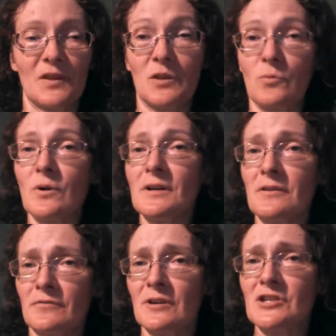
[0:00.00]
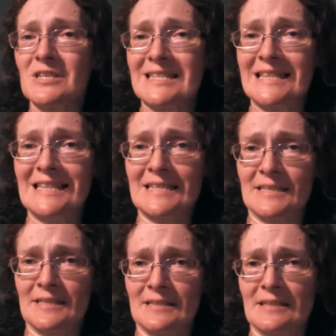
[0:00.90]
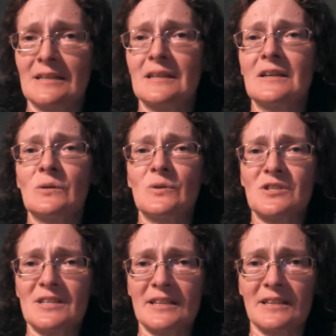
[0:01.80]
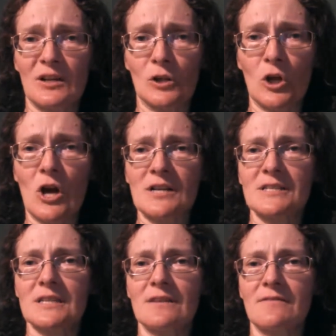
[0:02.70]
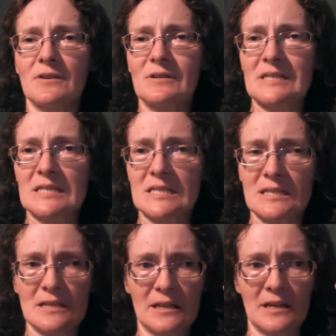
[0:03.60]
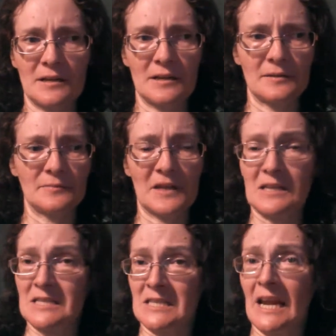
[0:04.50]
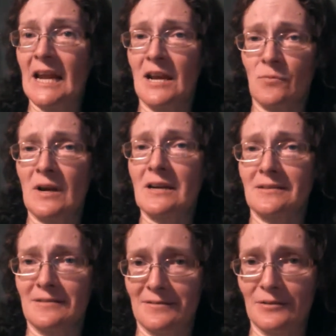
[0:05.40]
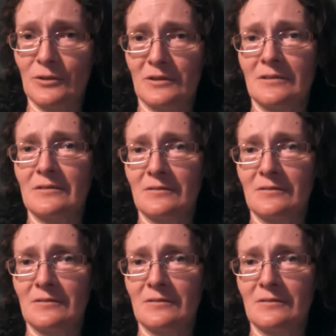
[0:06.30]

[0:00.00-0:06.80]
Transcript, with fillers: the word in French is lisse, which is like a glossy, very um, like a skating rink look